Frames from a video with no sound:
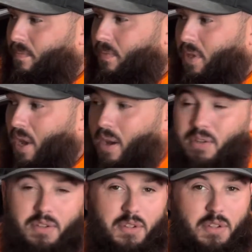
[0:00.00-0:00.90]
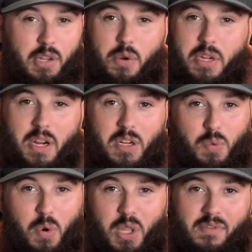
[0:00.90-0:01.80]
done 2 years
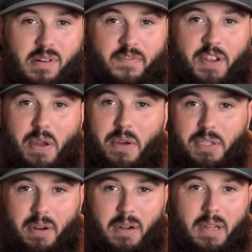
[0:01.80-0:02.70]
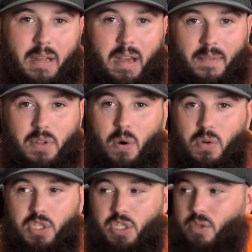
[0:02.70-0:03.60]
worth of reviews on it. I've
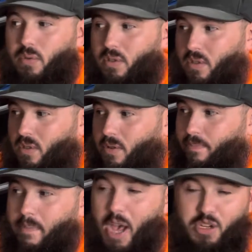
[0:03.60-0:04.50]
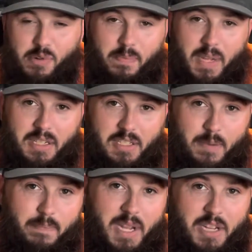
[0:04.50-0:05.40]
told you measurements,
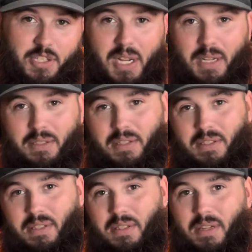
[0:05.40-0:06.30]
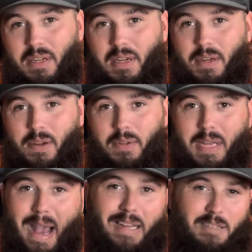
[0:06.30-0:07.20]
dimensions,
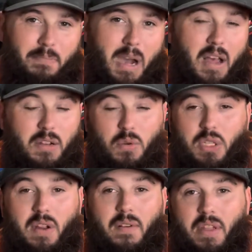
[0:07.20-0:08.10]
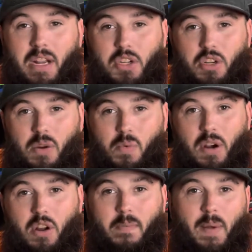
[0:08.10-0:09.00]
gas mile. I told you everything that you could
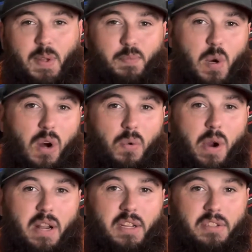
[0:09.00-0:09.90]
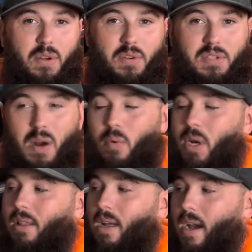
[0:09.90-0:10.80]
want to know about this boat already, so there's not
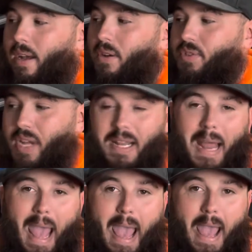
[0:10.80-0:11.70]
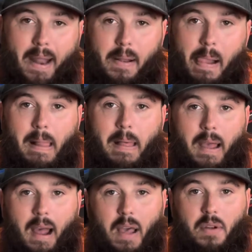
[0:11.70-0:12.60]
really a lot else I can add
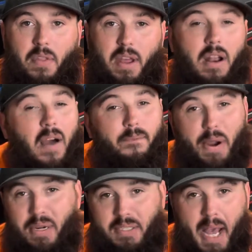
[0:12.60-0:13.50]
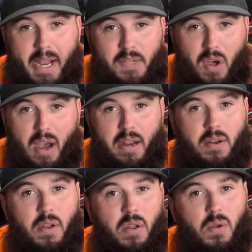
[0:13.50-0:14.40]
other than I'm very
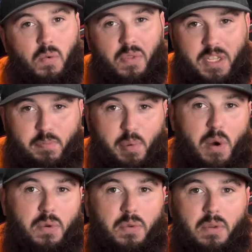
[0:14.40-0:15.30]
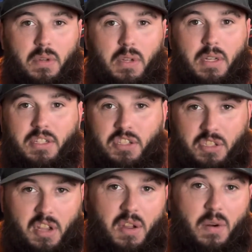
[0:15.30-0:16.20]
satisfied with this boat
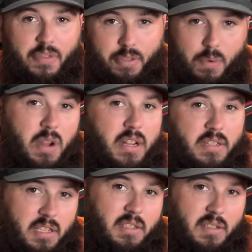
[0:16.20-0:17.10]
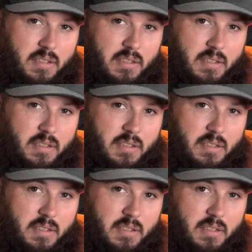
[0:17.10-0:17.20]
still 3 seasons